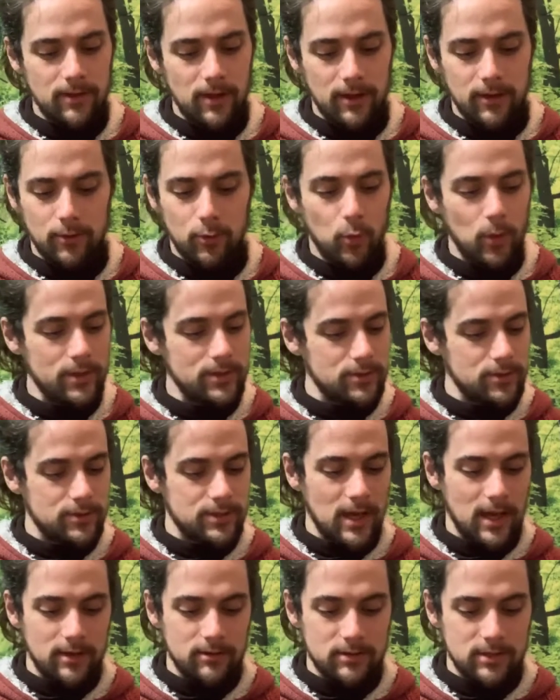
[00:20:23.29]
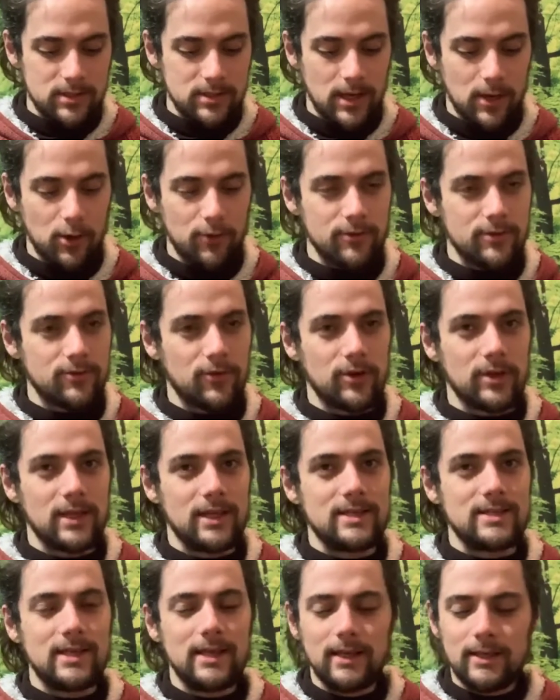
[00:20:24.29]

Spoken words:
I always use that to start off. It's very easy.